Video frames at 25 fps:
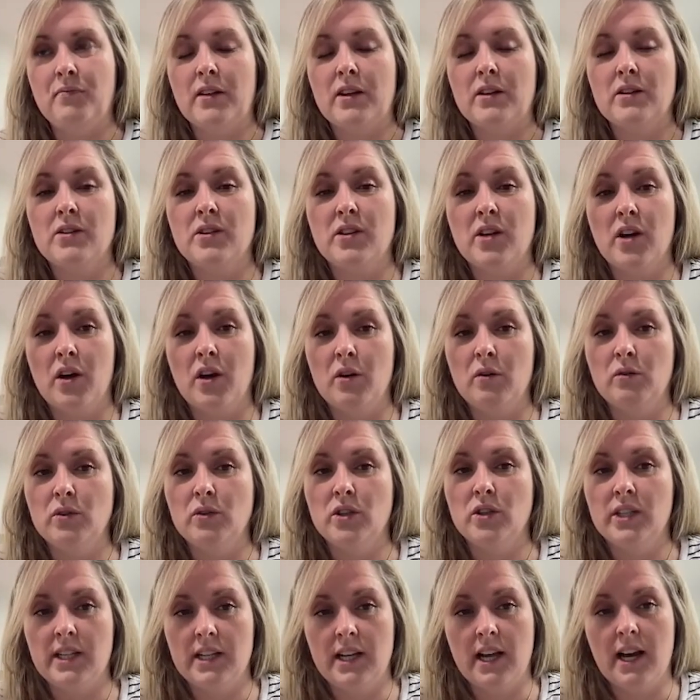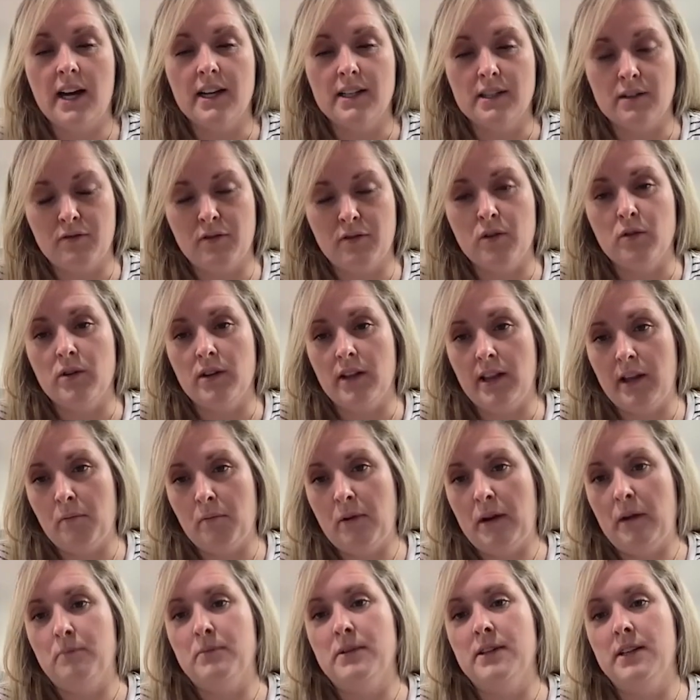So she has focal
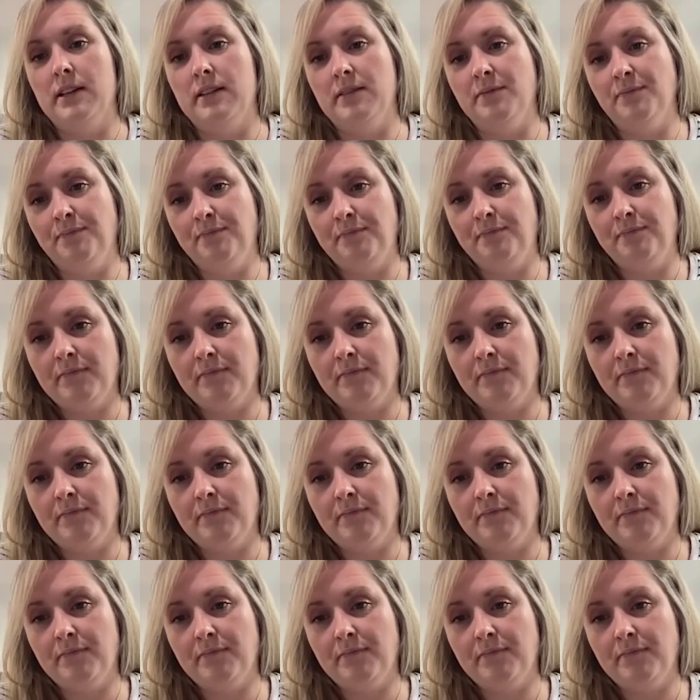epilepsy.